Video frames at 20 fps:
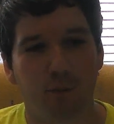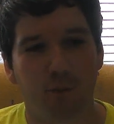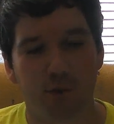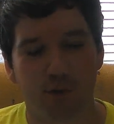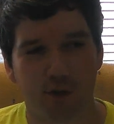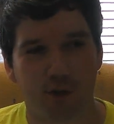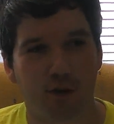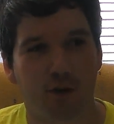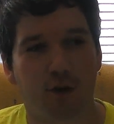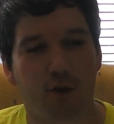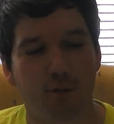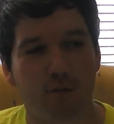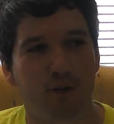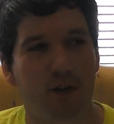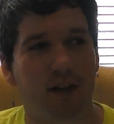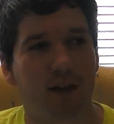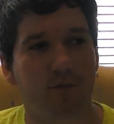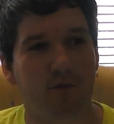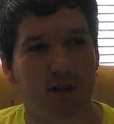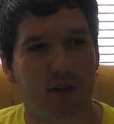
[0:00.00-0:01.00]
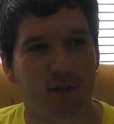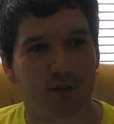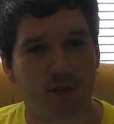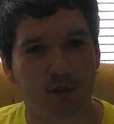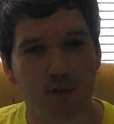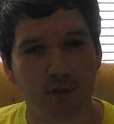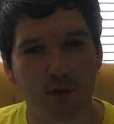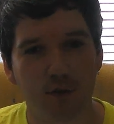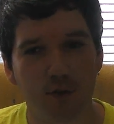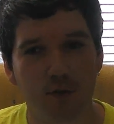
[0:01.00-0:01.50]
when Dark Arm Dragon was at
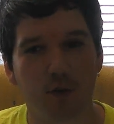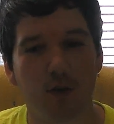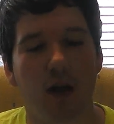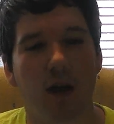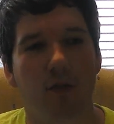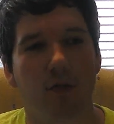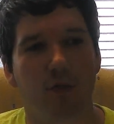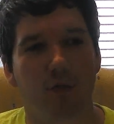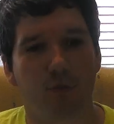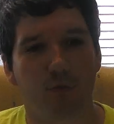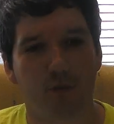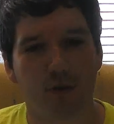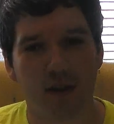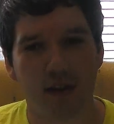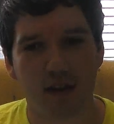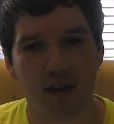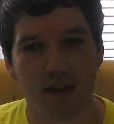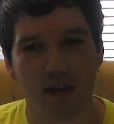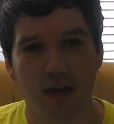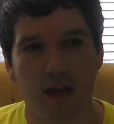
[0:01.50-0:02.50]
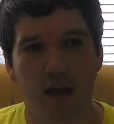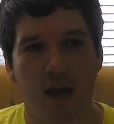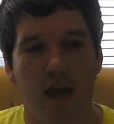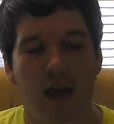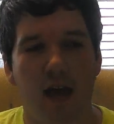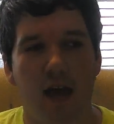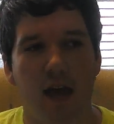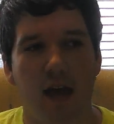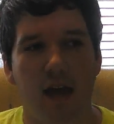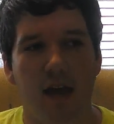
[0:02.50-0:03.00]
two and three,
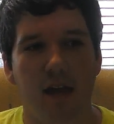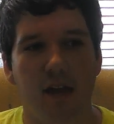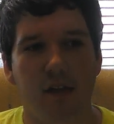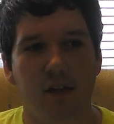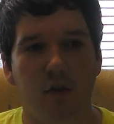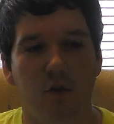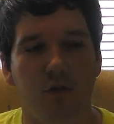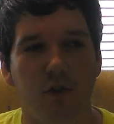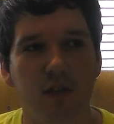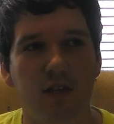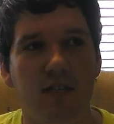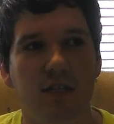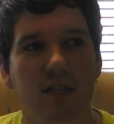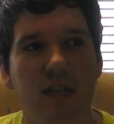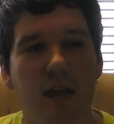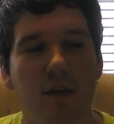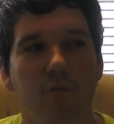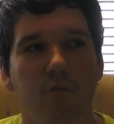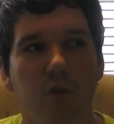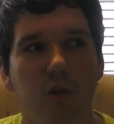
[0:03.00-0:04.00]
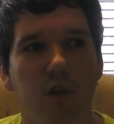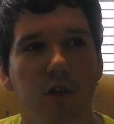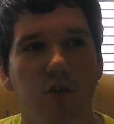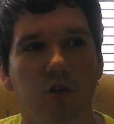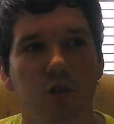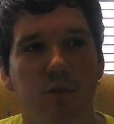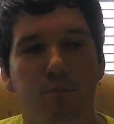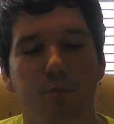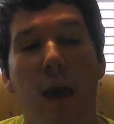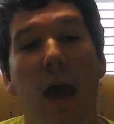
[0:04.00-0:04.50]
and you know, this set really
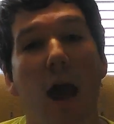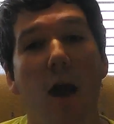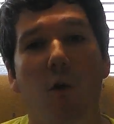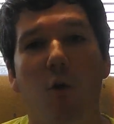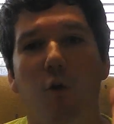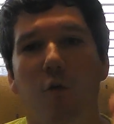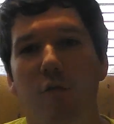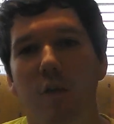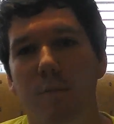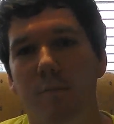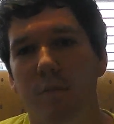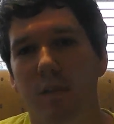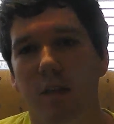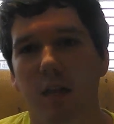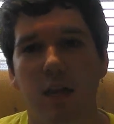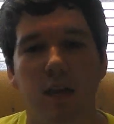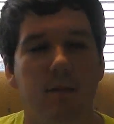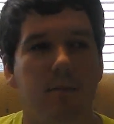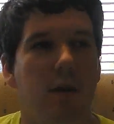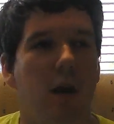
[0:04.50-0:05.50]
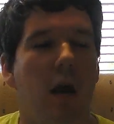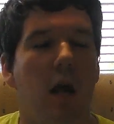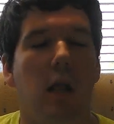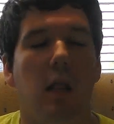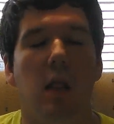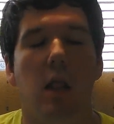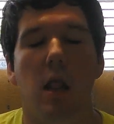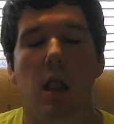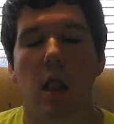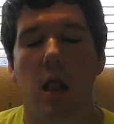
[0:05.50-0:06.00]
just power creeped the game a
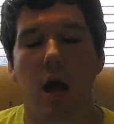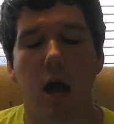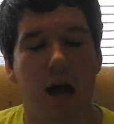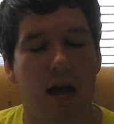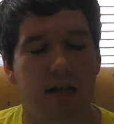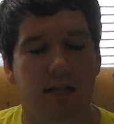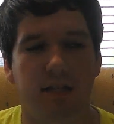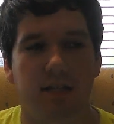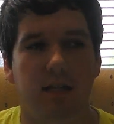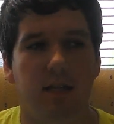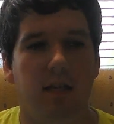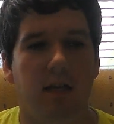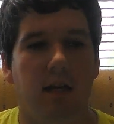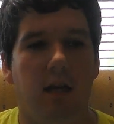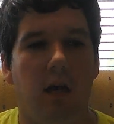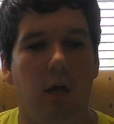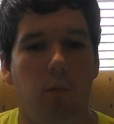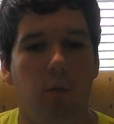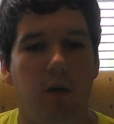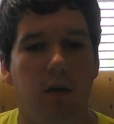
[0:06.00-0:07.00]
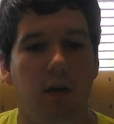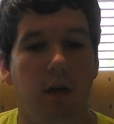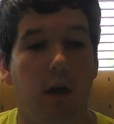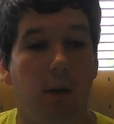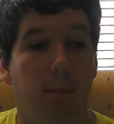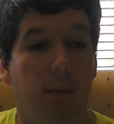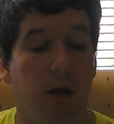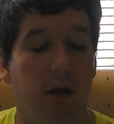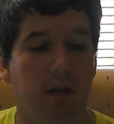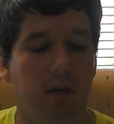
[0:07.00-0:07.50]
lot uh, when it
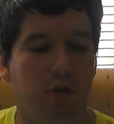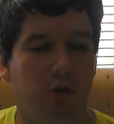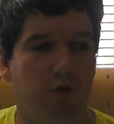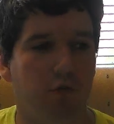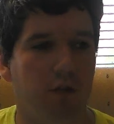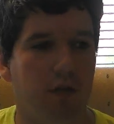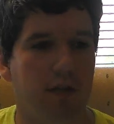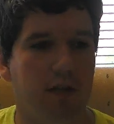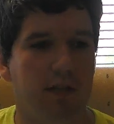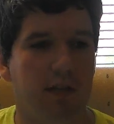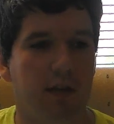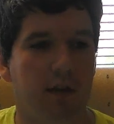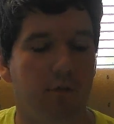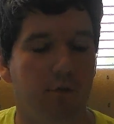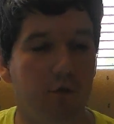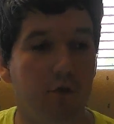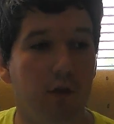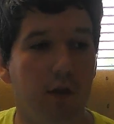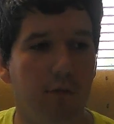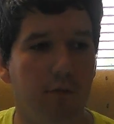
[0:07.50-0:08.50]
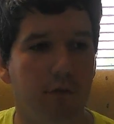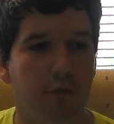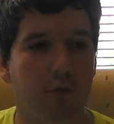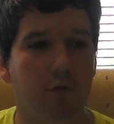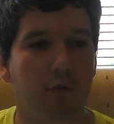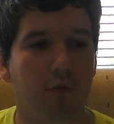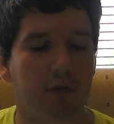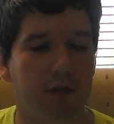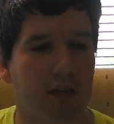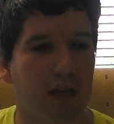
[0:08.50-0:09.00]
upon initial release. And if you lived
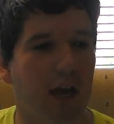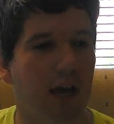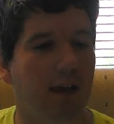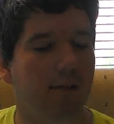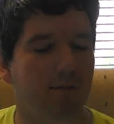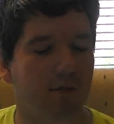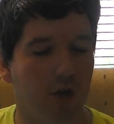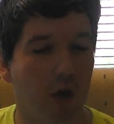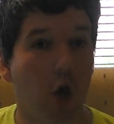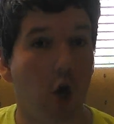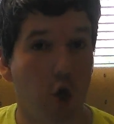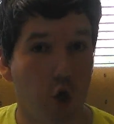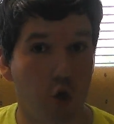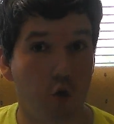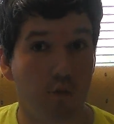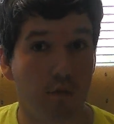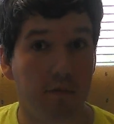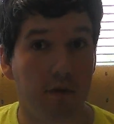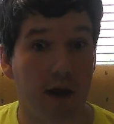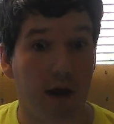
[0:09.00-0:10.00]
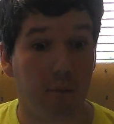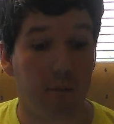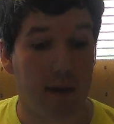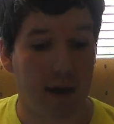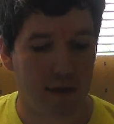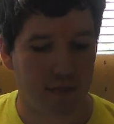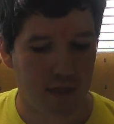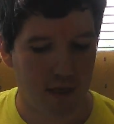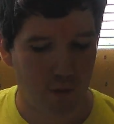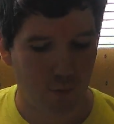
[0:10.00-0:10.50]
through those times, you remember how
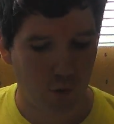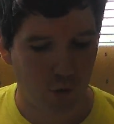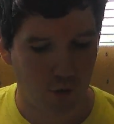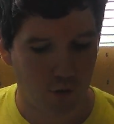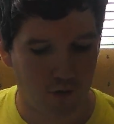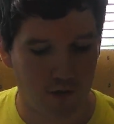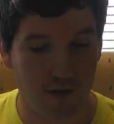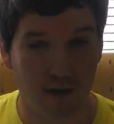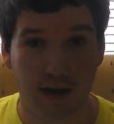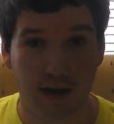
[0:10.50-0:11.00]
bad they were.